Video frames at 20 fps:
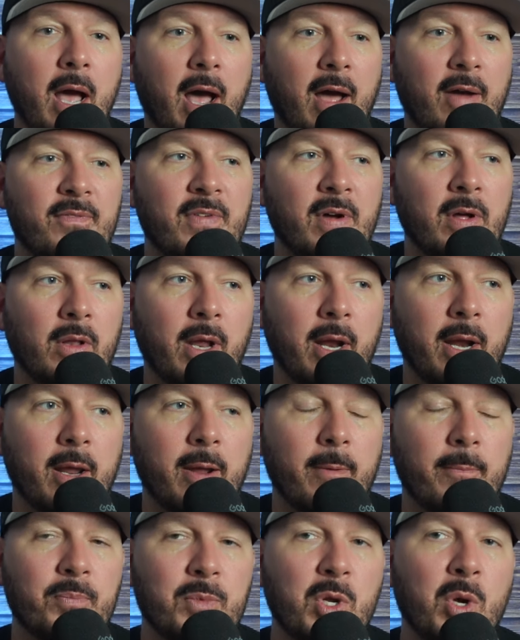I felt
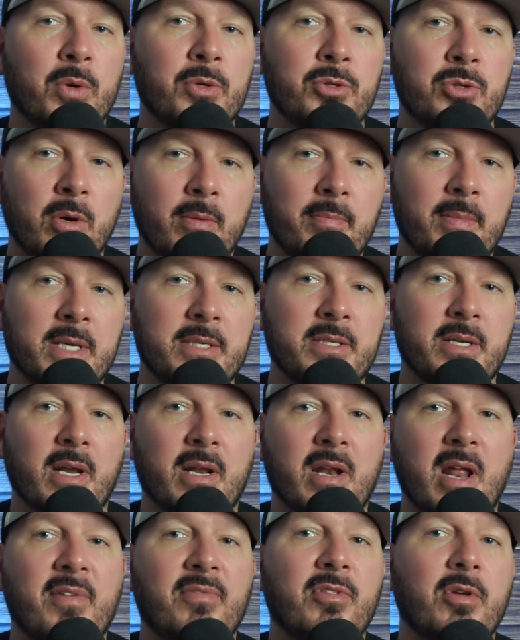like going to a Mustang
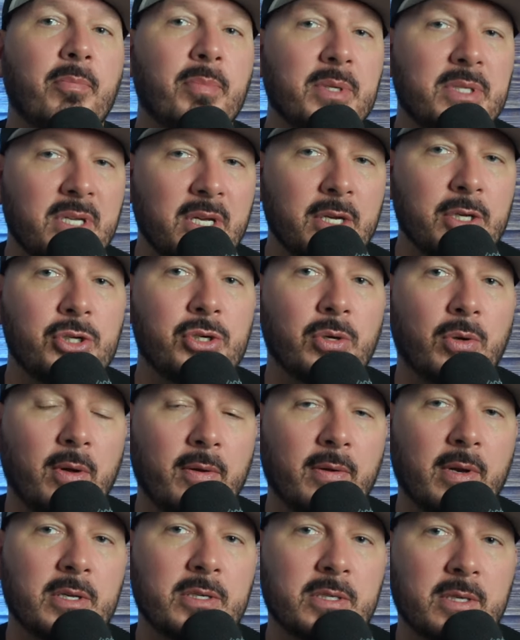and have the
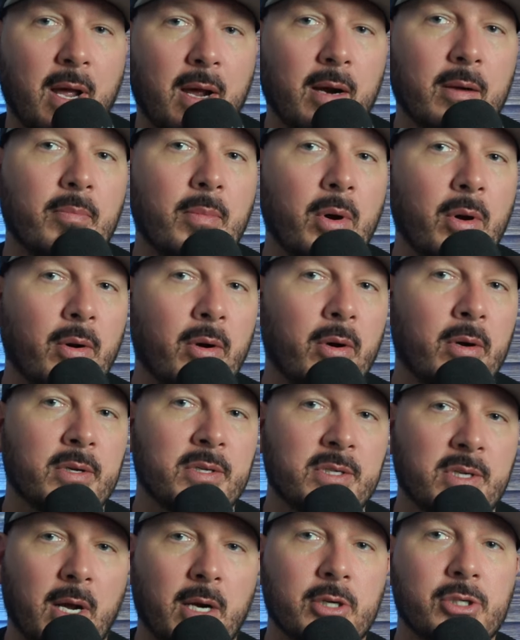potential of a stock motor and
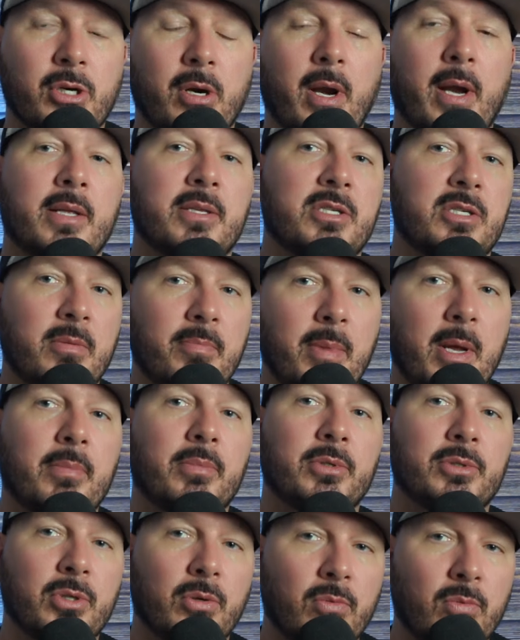stock trans to be
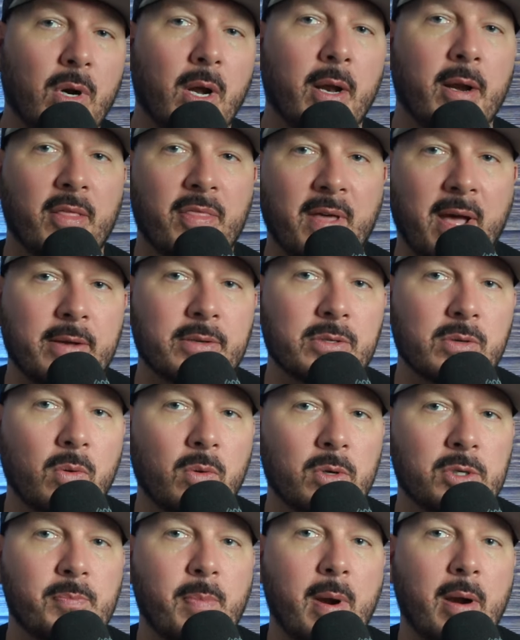able to run 1,000
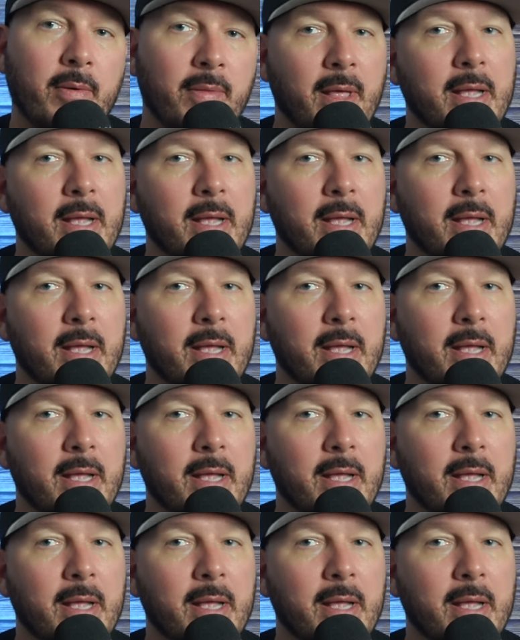horsepower.